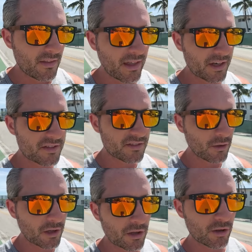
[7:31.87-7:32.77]
that is
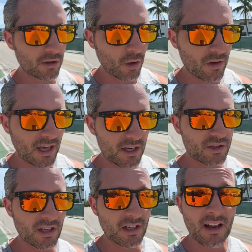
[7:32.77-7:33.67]
still in a good
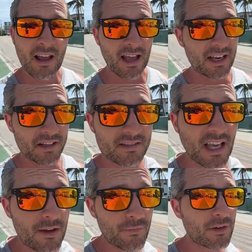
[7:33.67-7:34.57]
location and a
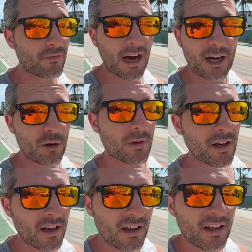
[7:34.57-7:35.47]
safe environment